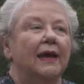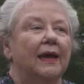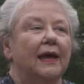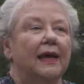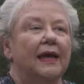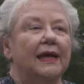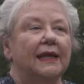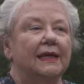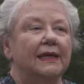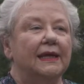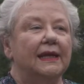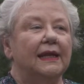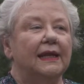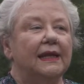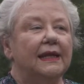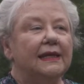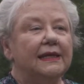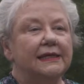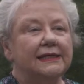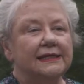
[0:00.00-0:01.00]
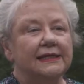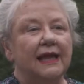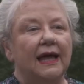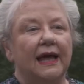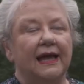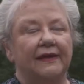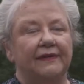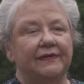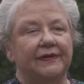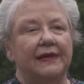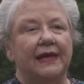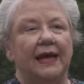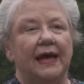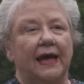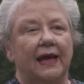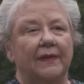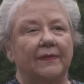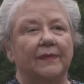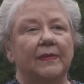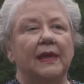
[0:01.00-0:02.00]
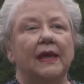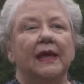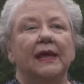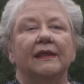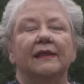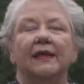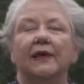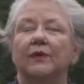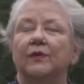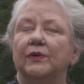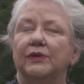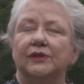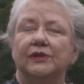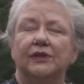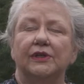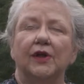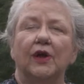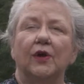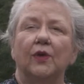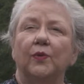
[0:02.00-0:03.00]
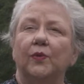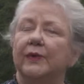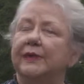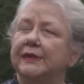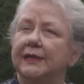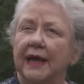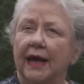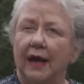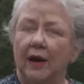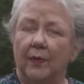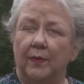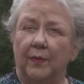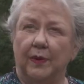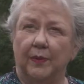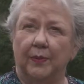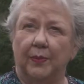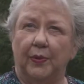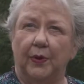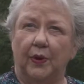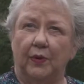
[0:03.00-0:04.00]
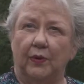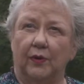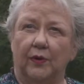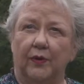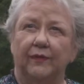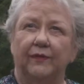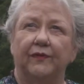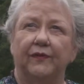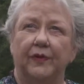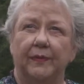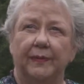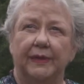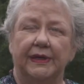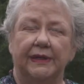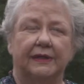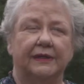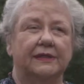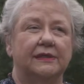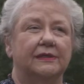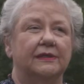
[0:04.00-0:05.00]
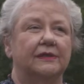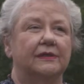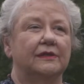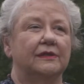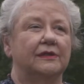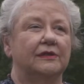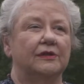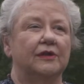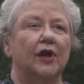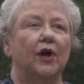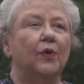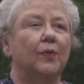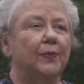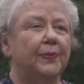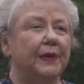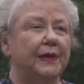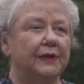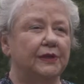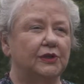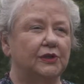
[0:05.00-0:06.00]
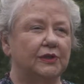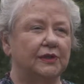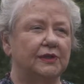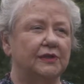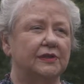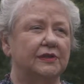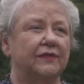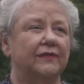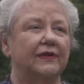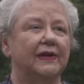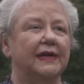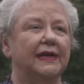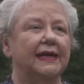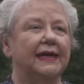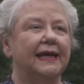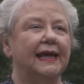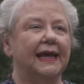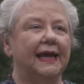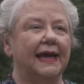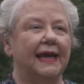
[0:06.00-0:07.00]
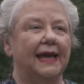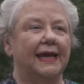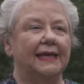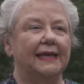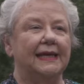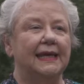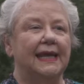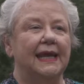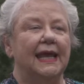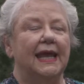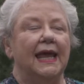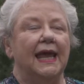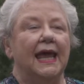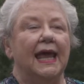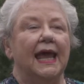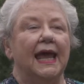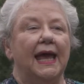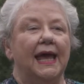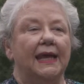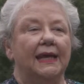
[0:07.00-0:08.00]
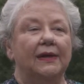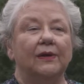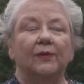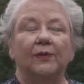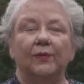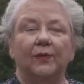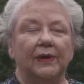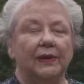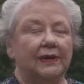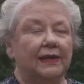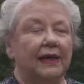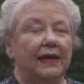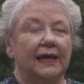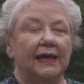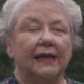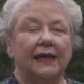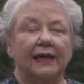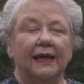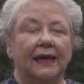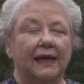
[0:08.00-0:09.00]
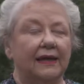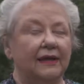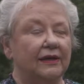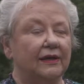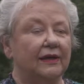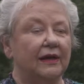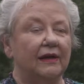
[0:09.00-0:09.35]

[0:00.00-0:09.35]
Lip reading: In his lifetime, there was no retirement program for ministers, no pensions of any kind, and when they had